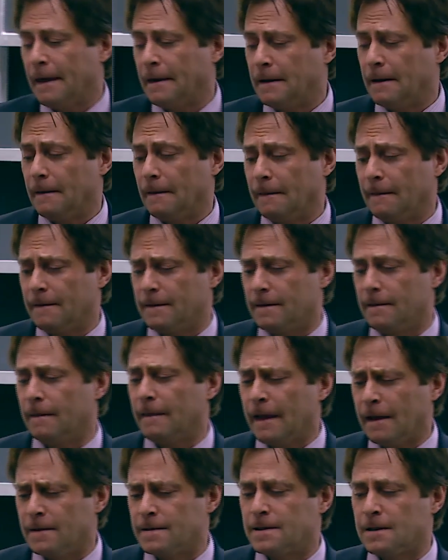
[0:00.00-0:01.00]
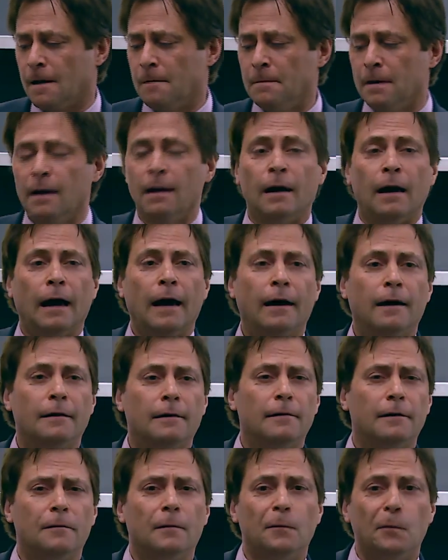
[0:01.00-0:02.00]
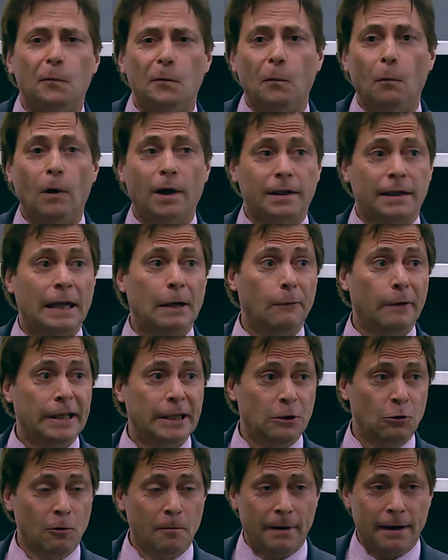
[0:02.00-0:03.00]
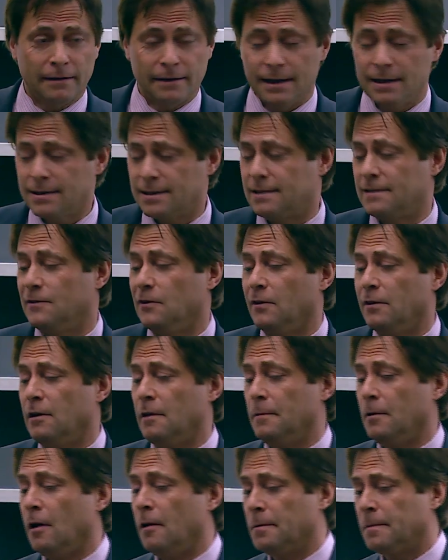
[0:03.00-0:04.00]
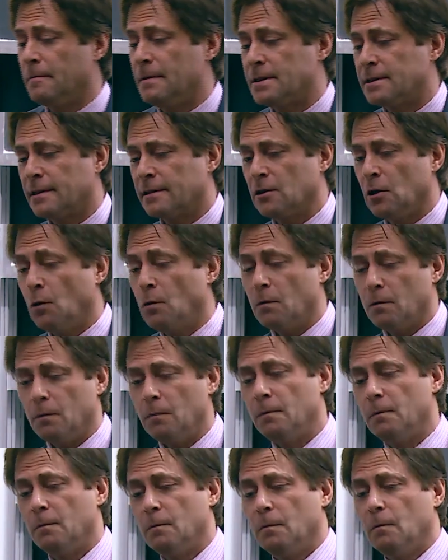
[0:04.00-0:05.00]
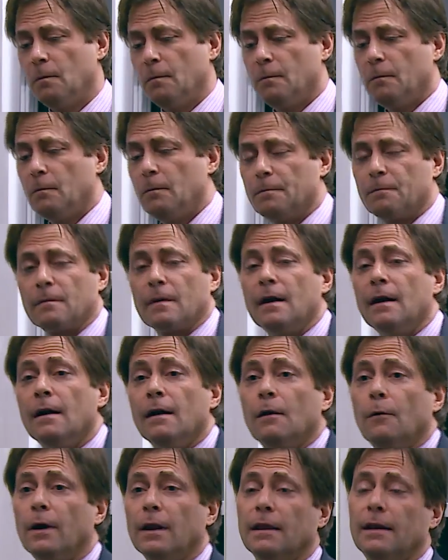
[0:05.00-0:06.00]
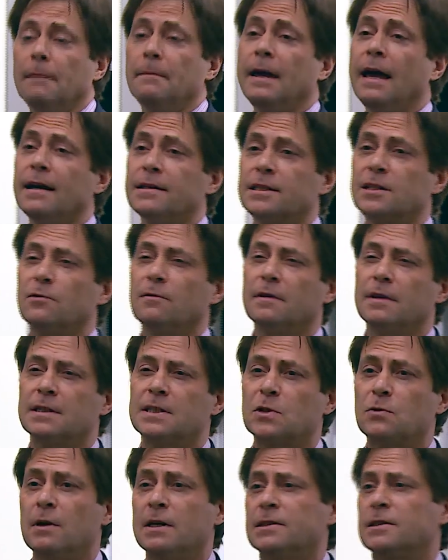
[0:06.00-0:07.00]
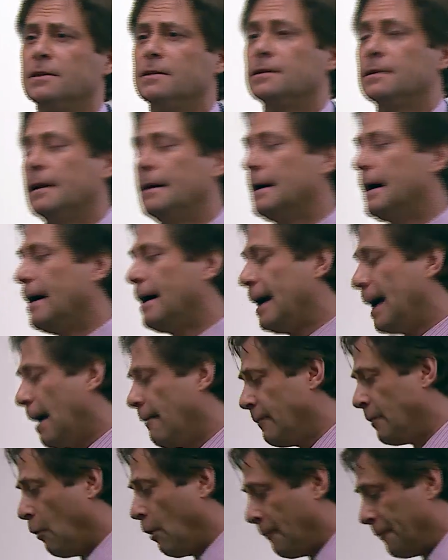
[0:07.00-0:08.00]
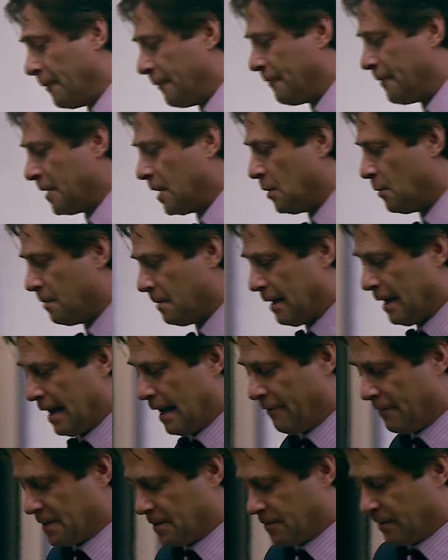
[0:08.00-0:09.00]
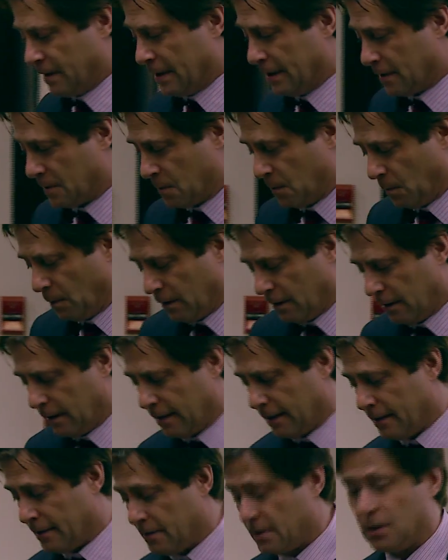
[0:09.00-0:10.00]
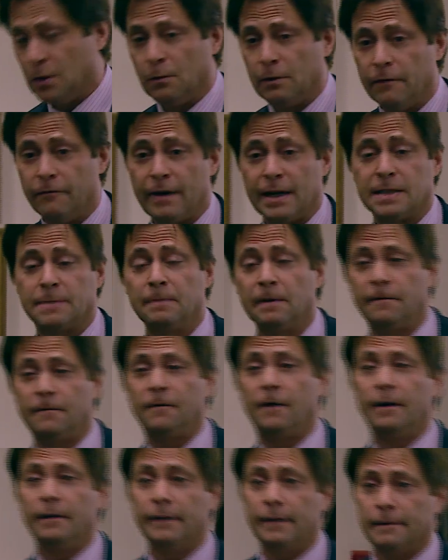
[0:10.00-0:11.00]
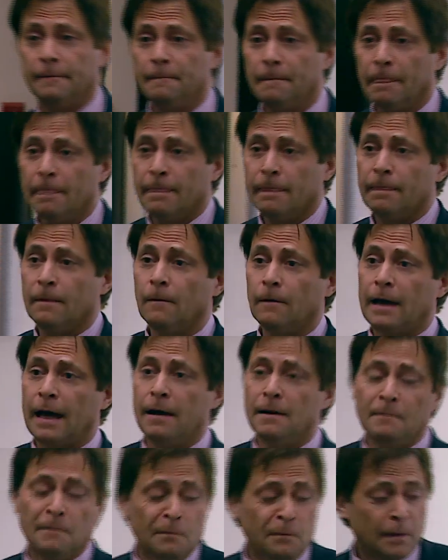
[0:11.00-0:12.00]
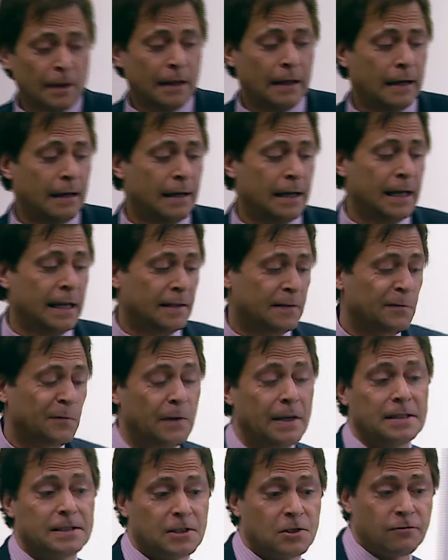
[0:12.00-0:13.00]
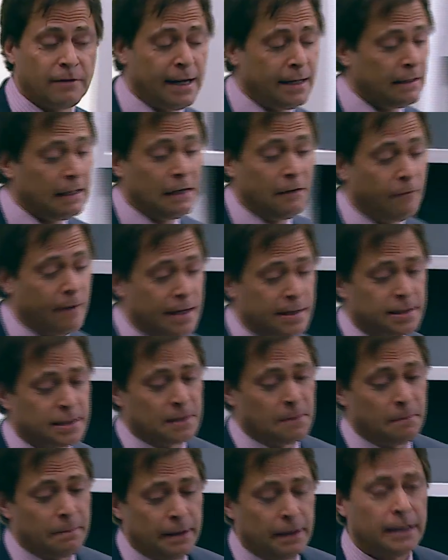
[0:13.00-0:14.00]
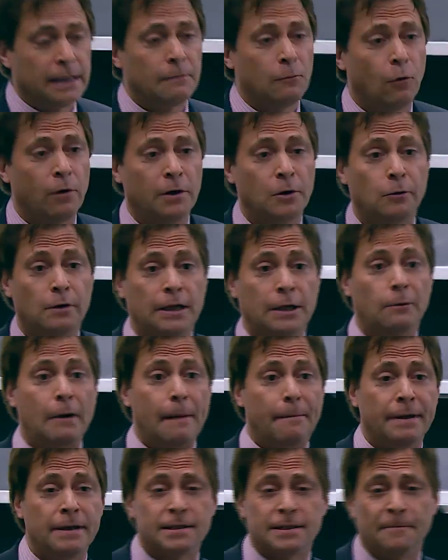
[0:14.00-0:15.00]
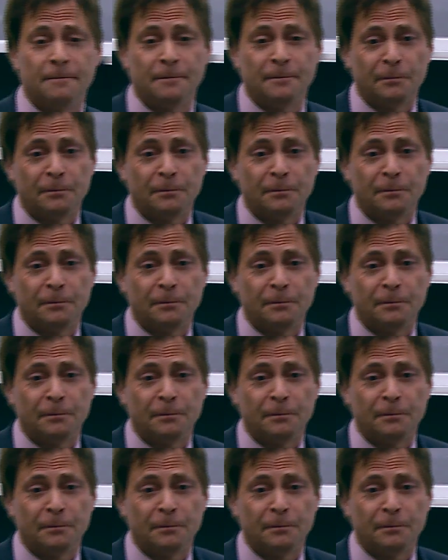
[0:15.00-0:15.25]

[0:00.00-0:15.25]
and then some. Uh, what can we do about this? On an optimistic note, well, let me ask you this question. I have an offer for you. I have this really cool uh, new investment fund, okay? Uh, it, it's great, invests in building more nuclear weapons.